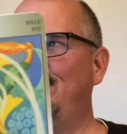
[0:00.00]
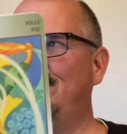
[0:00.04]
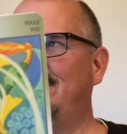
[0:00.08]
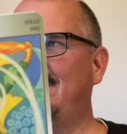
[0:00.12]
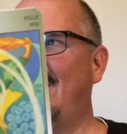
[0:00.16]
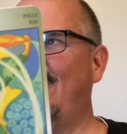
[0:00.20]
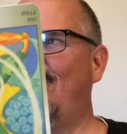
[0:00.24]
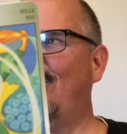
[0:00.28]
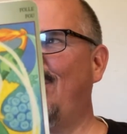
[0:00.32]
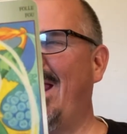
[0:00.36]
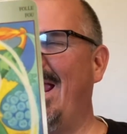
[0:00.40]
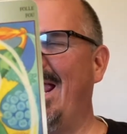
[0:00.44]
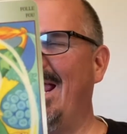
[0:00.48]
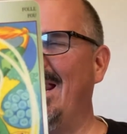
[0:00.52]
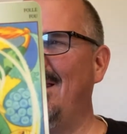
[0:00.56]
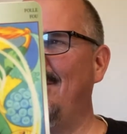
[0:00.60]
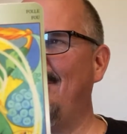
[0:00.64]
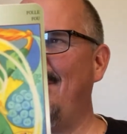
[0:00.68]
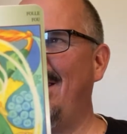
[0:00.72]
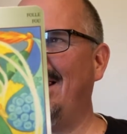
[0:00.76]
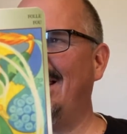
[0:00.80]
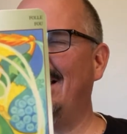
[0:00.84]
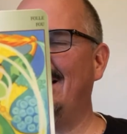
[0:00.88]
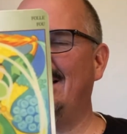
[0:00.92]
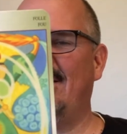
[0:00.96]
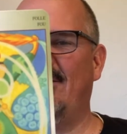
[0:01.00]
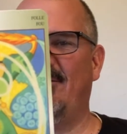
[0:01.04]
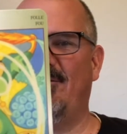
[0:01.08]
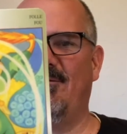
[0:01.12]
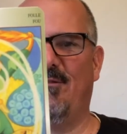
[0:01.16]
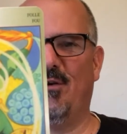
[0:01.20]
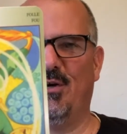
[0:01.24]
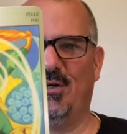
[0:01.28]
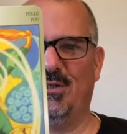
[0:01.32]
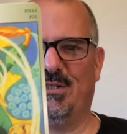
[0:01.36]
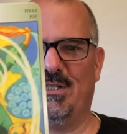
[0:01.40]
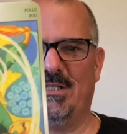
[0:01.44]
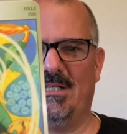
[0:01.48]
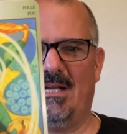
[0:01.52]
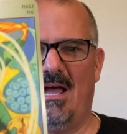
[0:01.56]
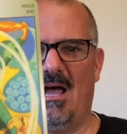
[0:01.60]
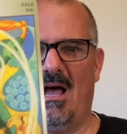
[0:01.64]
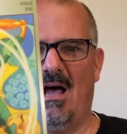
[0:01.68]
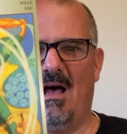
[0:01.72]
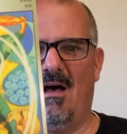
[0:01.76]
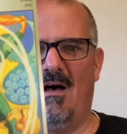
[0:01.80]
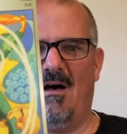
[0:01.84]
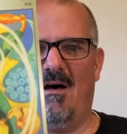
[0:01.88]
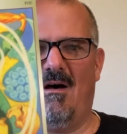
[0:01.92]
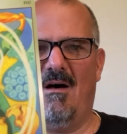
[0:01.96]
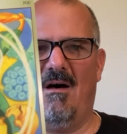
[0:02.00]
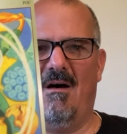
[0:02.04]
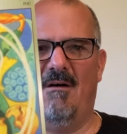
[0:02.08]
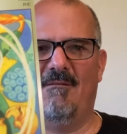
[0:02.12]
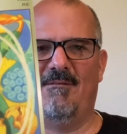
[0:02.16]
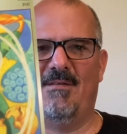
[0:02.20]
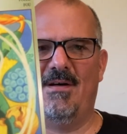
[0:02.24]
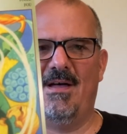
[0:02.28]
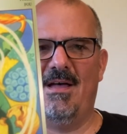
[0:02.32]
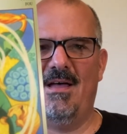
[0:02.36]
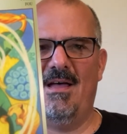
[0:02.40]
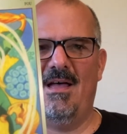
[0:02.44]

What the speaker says: style or animated version of